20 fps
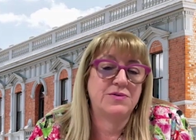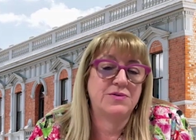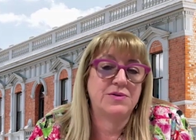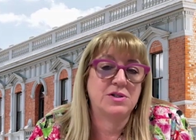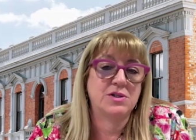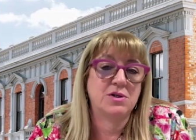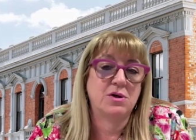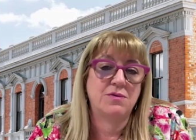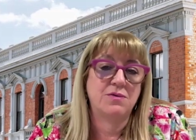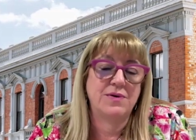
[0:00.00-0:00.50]
for
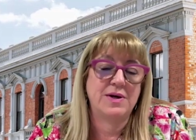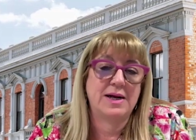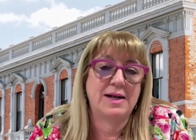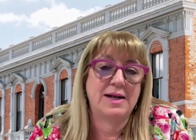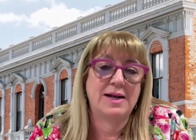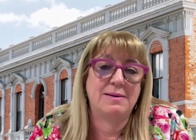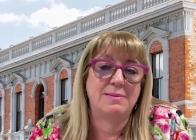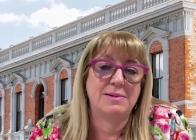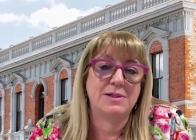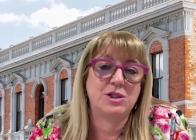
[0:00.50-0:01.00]
solving
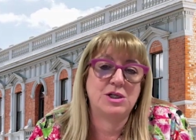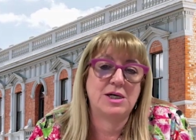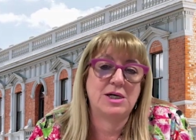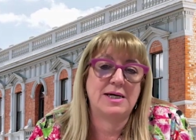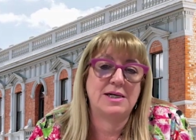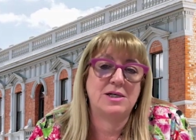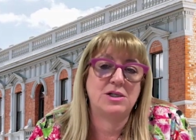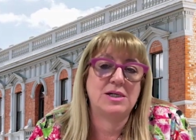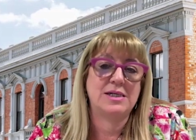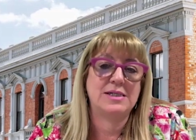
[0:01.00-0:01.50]
climate
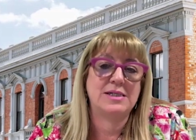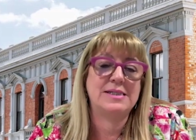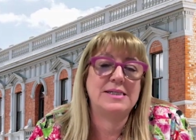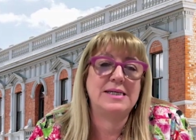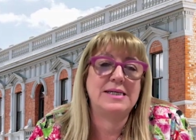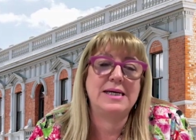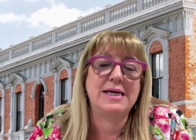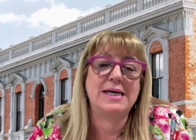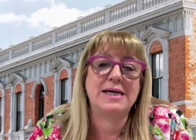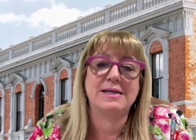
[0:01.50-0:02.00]
change and
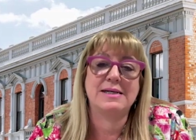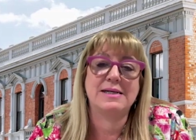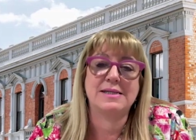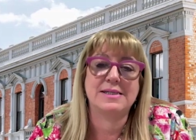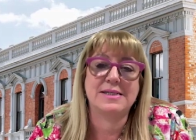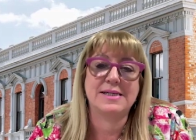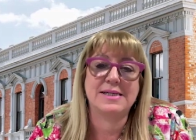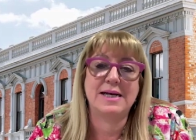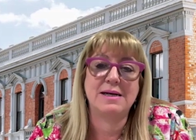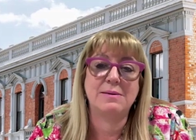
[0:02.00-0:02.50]
seeking
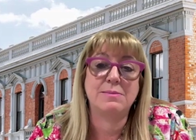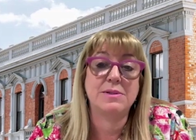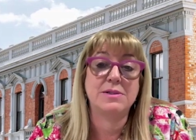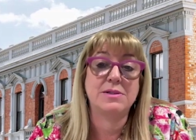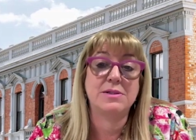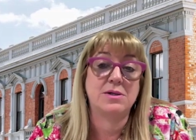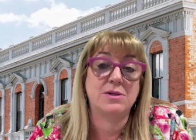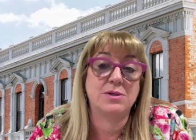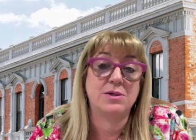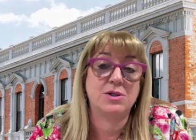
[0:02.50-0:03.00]
sustainable
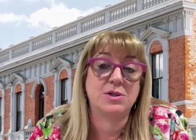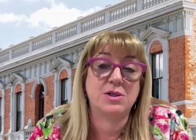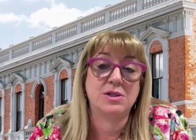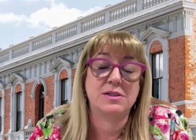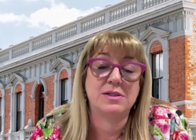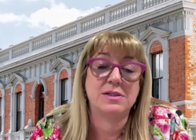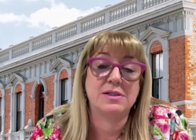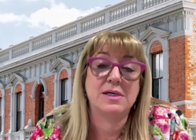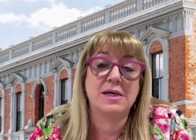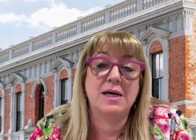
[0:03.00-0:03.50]

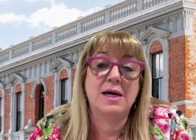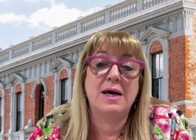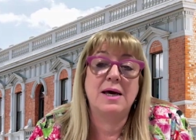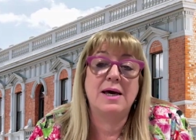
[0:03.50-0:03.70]
solutions